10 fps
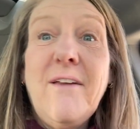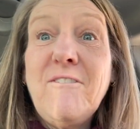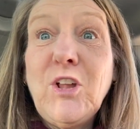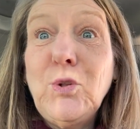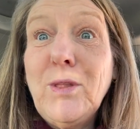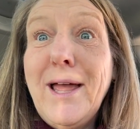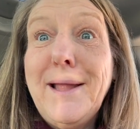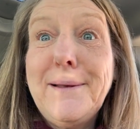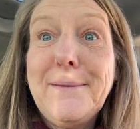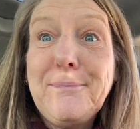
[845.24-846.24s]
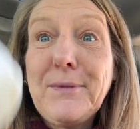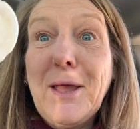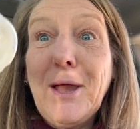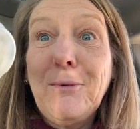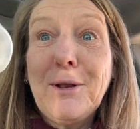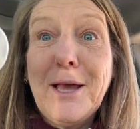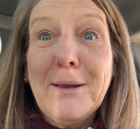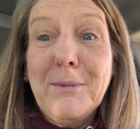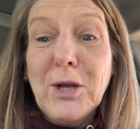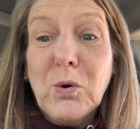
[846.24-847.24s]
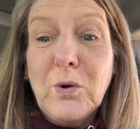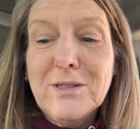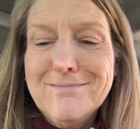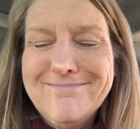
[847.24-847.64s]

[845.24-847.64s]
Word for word: If I knew that, I would have got a bigger one.